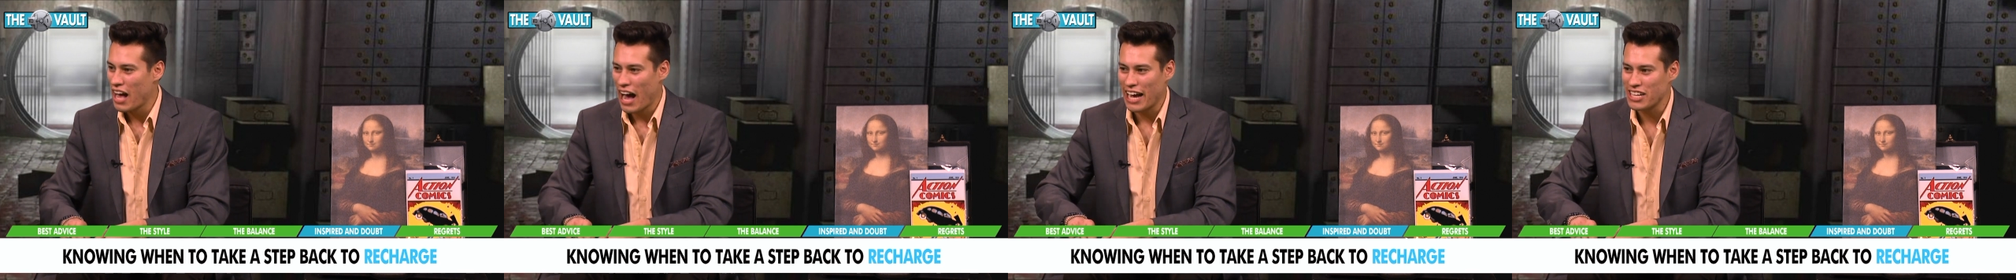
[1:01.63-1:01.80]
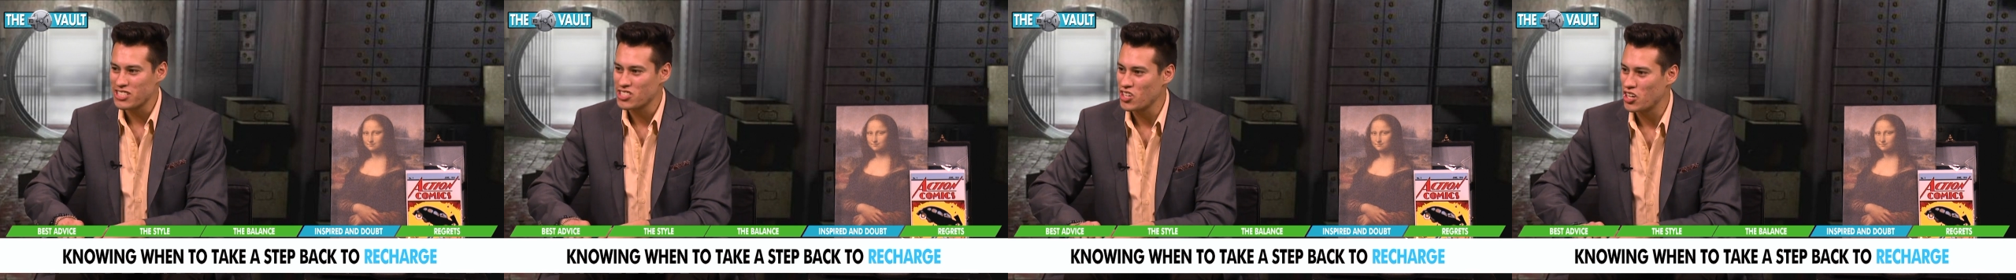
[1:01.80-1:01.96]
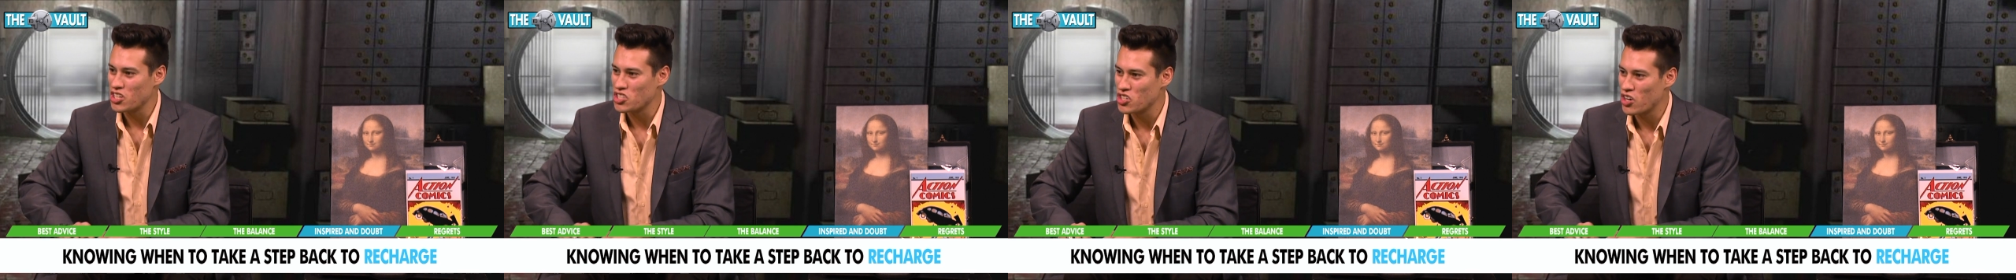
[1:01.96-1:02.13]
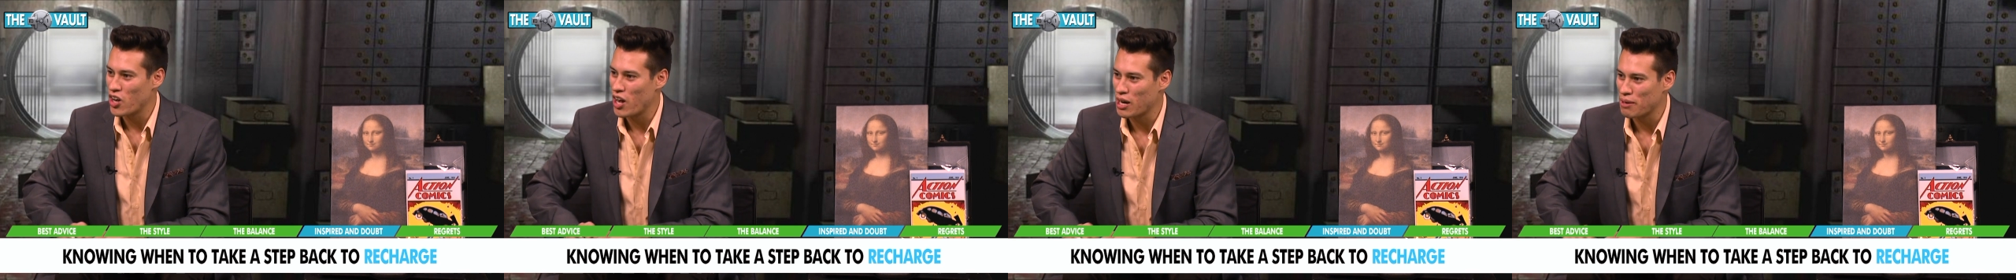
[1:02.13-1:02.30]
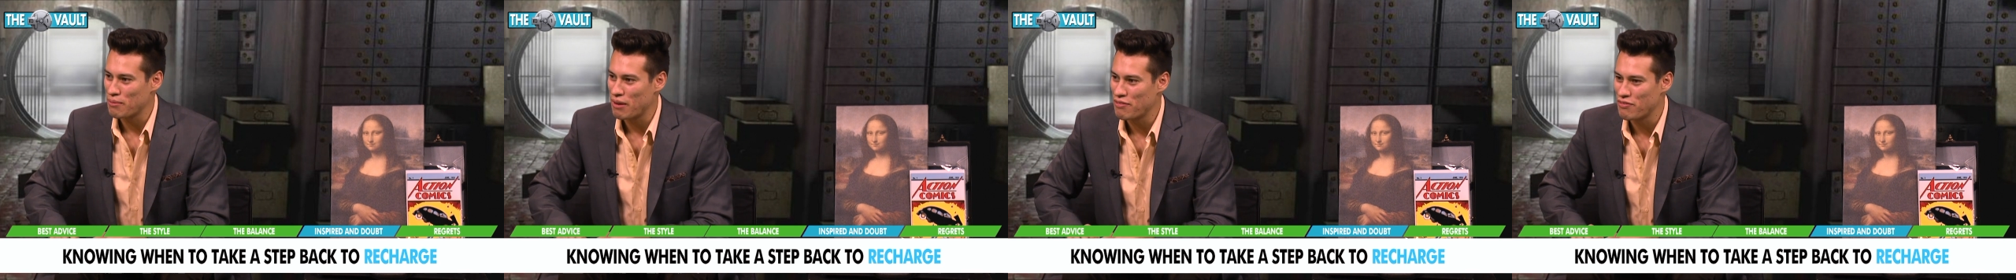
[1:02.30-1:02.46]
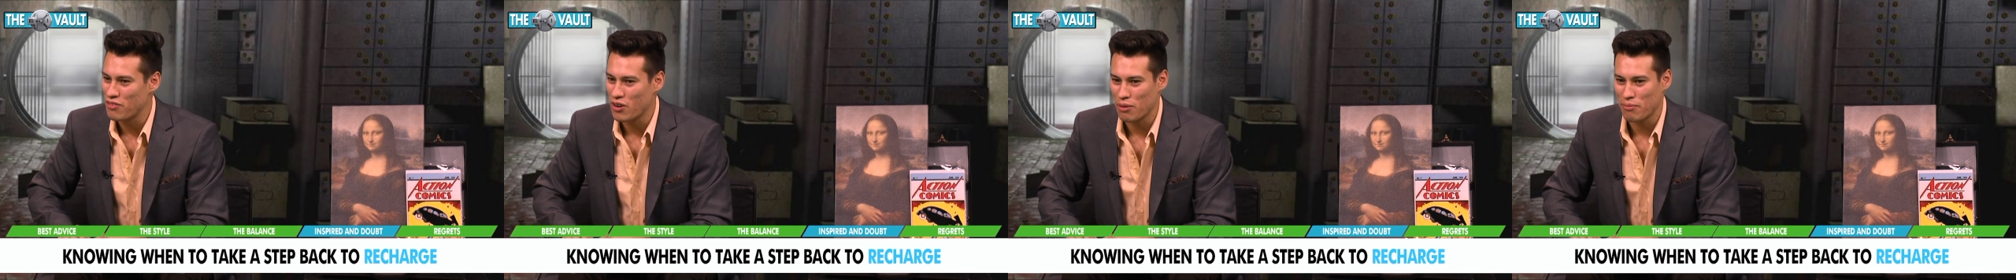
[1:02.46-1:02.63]
I start drawing on
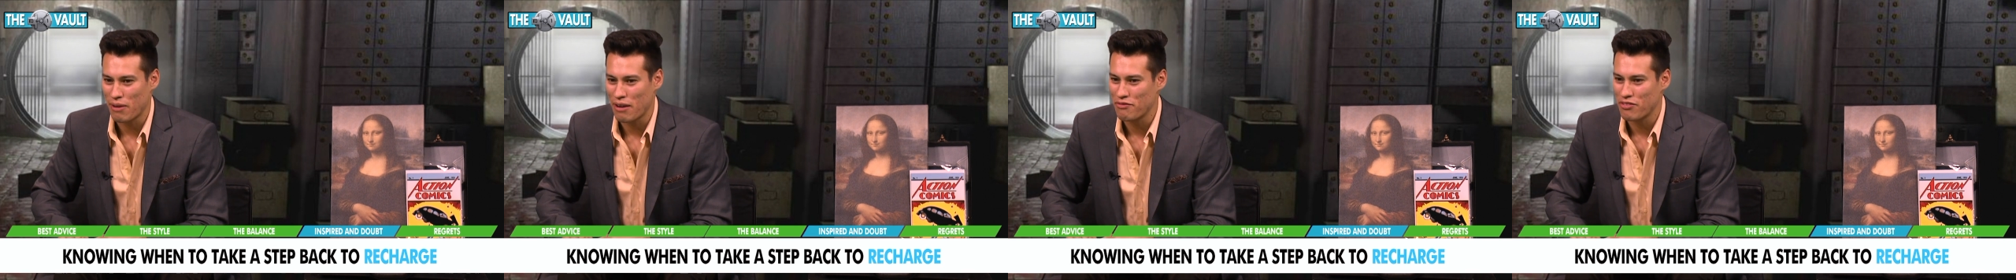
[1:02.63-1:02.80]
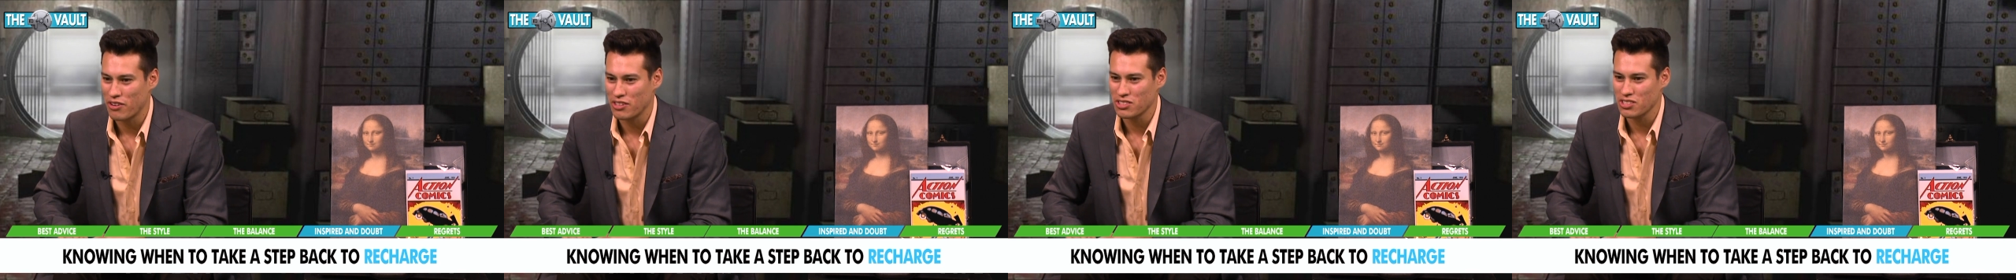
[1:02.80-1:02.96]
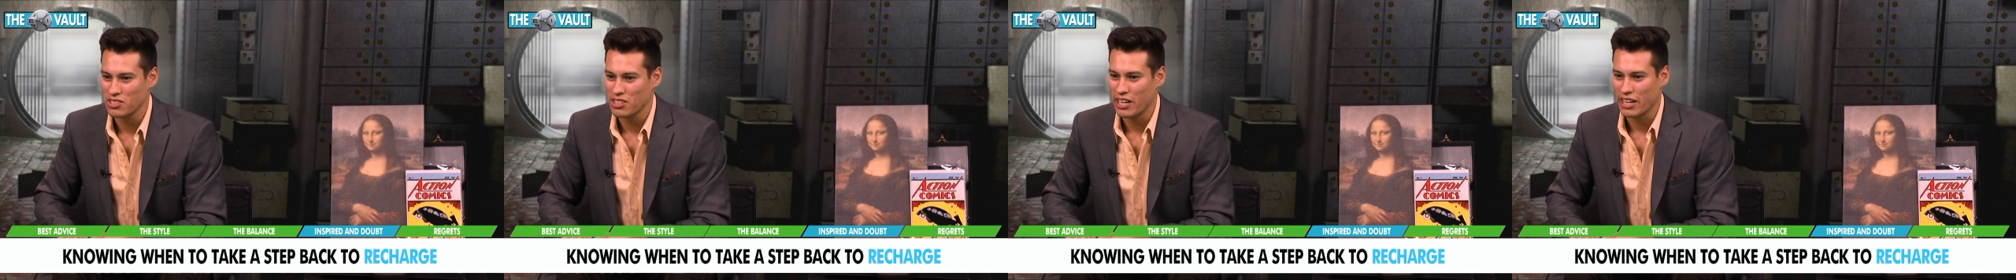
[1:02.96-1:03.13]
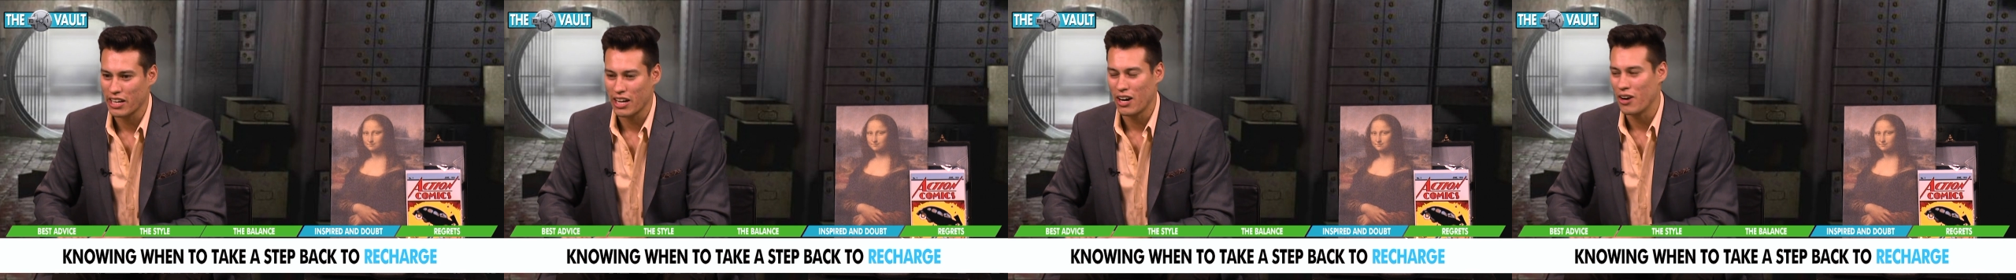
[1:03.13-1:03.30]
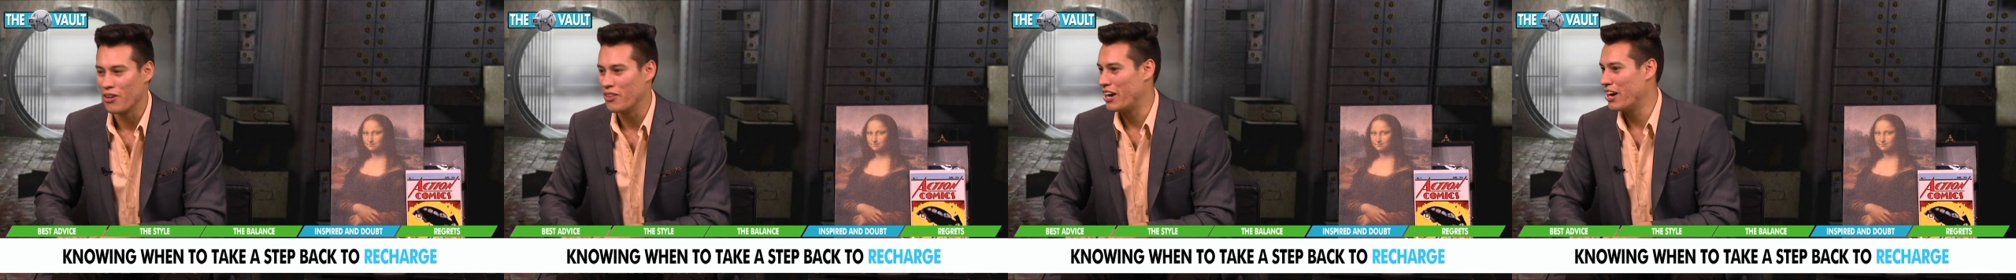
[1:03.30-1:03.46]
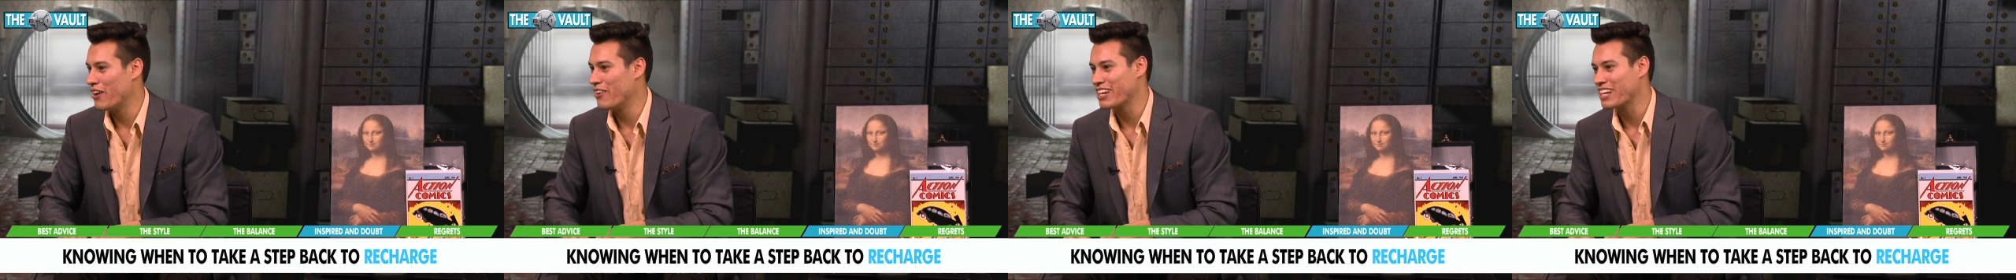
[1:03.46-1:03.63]
my phone. My friends are like,
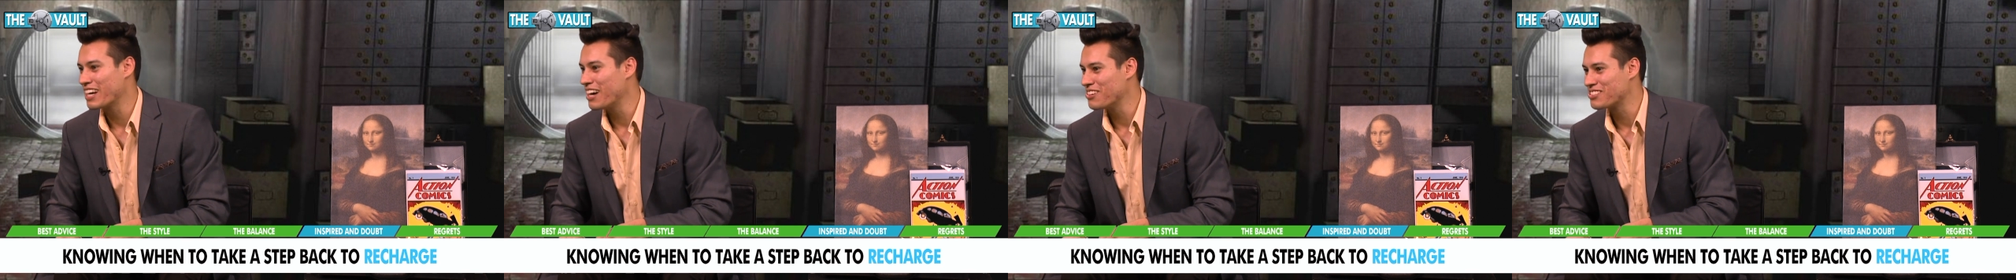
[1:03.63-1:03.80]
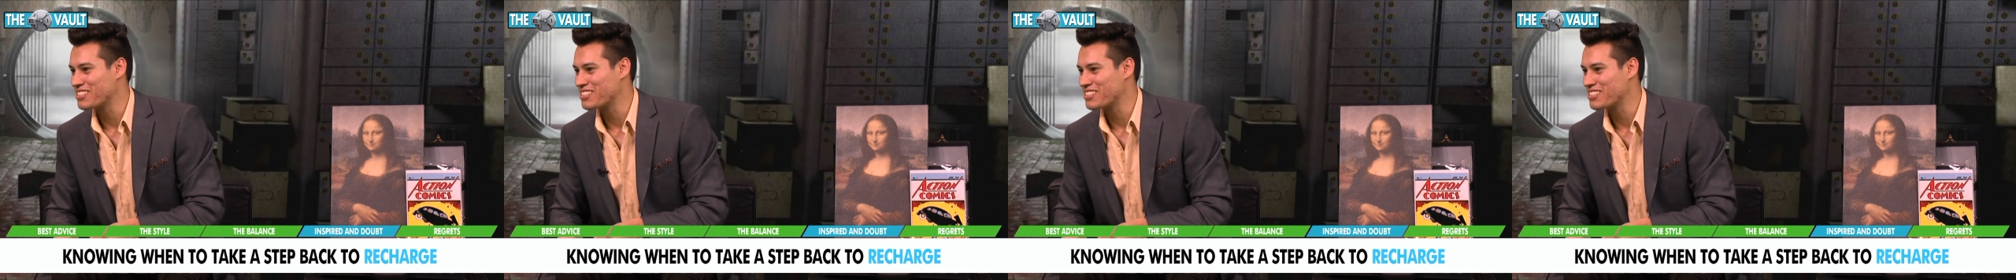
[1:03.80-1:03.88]
oh, there he goes